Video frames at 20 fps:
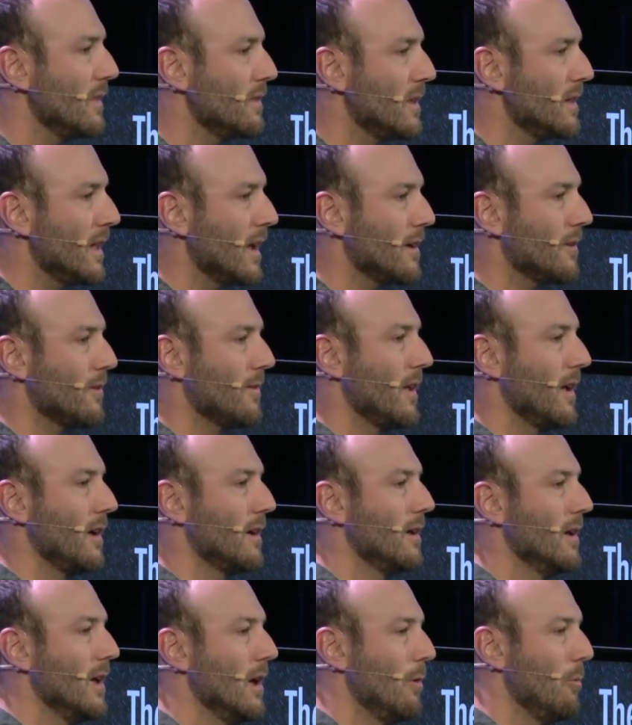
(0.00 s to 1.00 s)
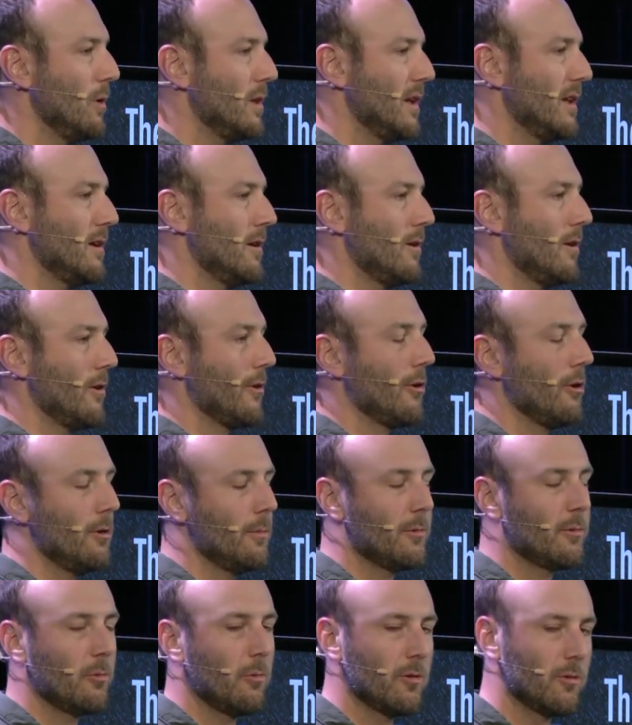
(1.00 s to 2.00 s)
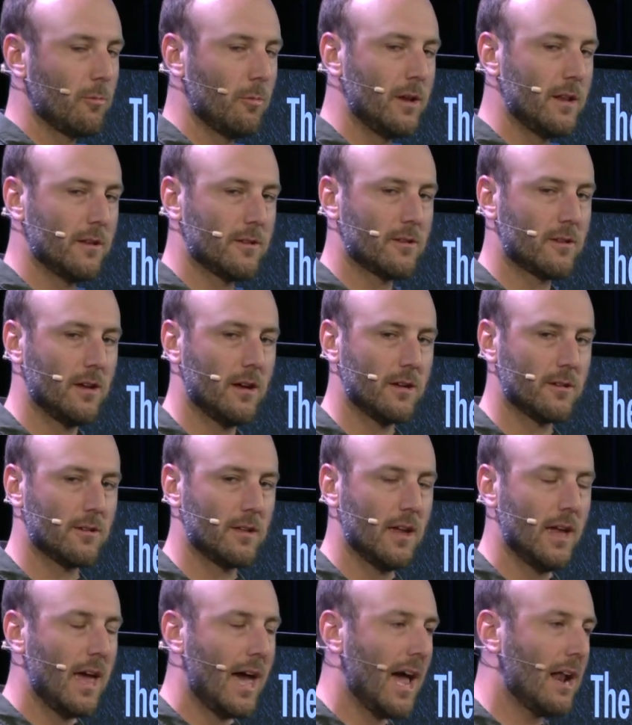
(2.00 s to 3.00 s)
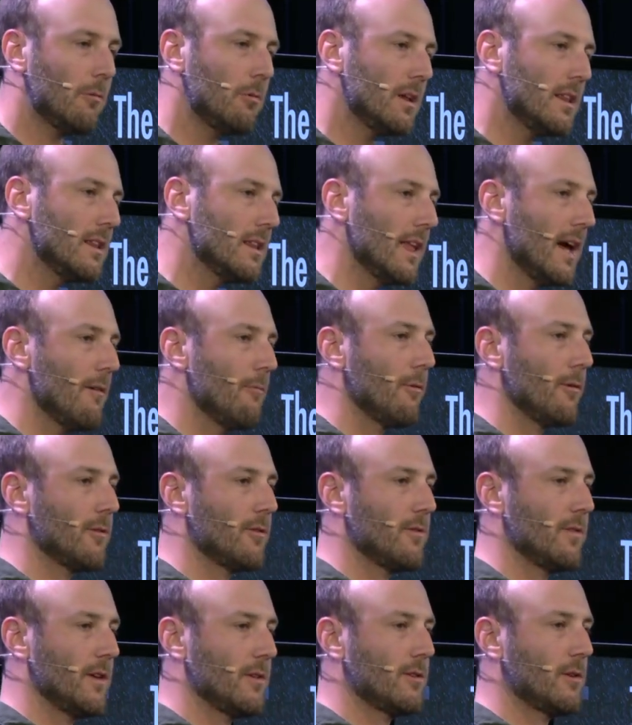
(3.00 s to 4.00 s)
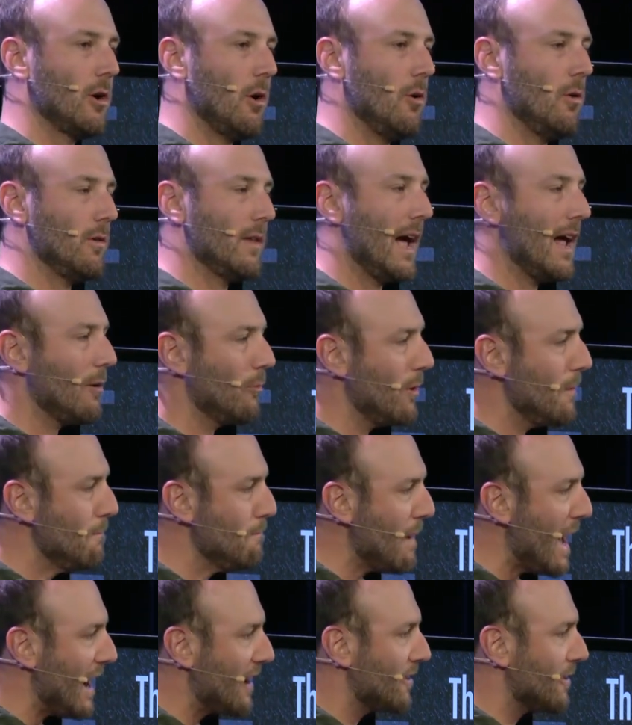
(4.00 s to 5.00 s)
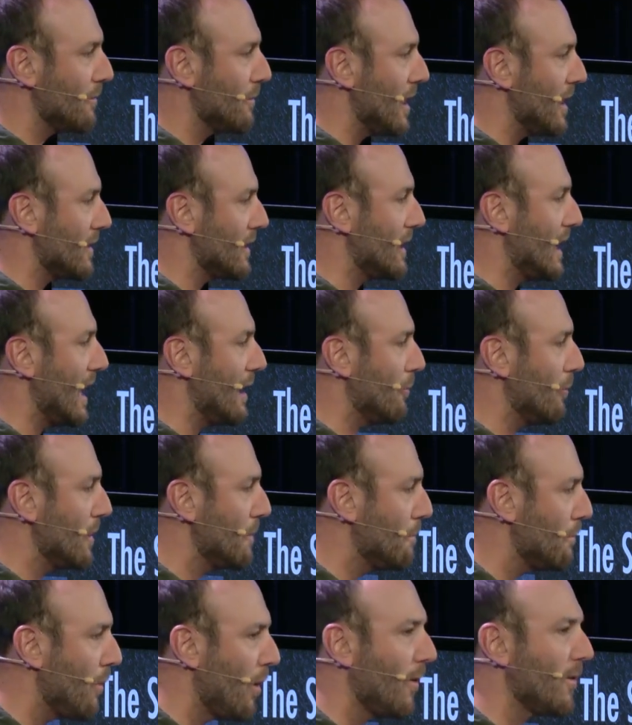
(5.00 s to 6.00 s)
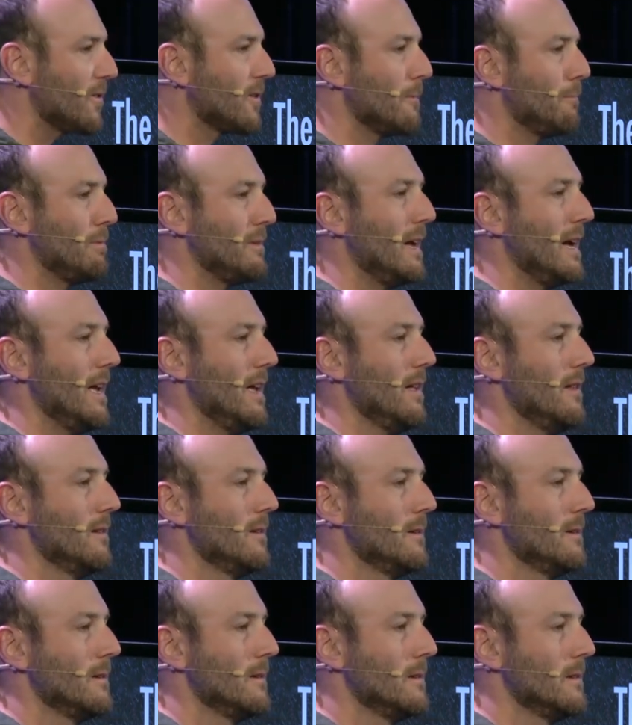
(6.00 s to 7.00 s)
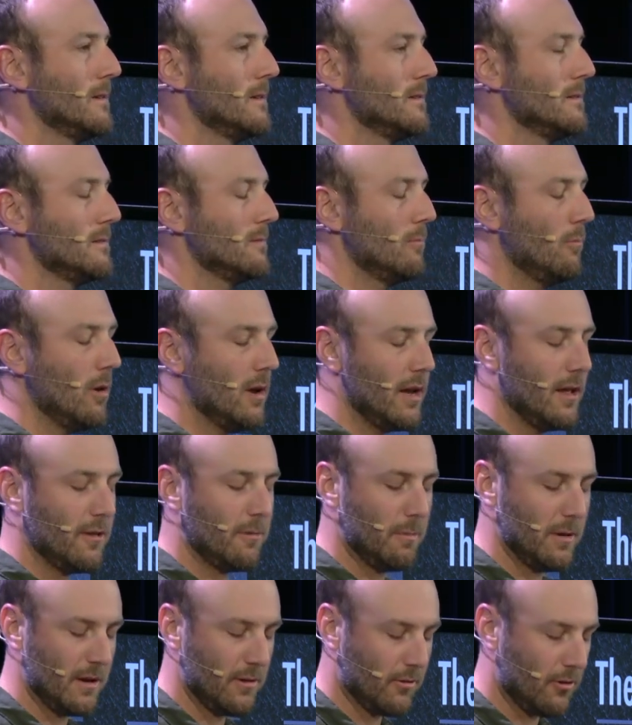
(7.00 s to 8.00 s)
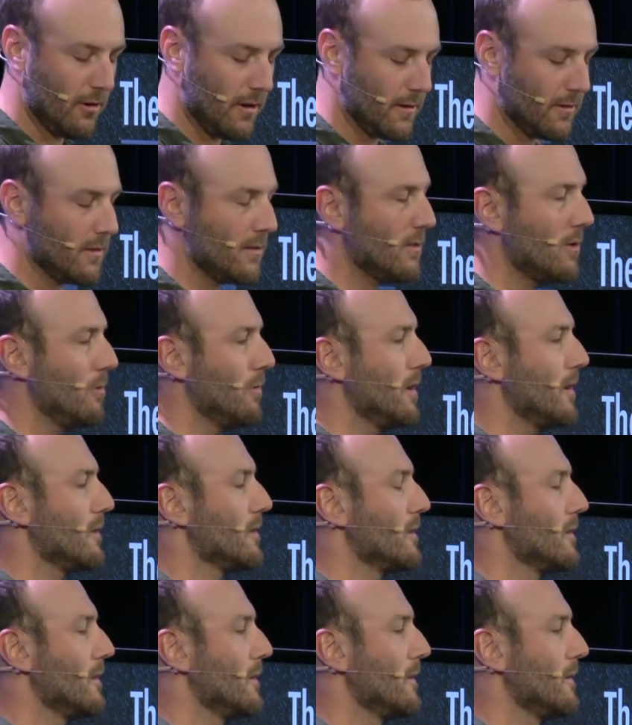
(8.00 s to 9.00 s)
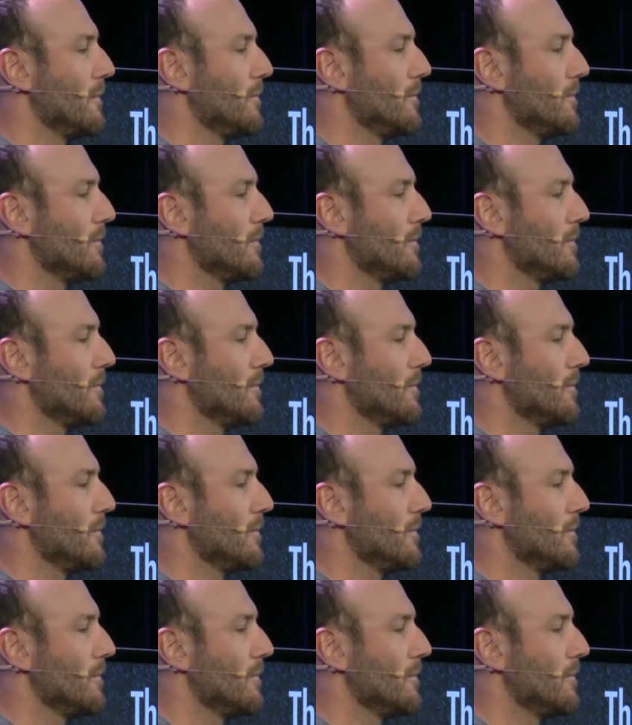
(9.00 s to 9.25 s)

and the next thing we did in our groups was we discussed how do we leverage this gold how do we maximize it how do we multiply it what has been entrusted to us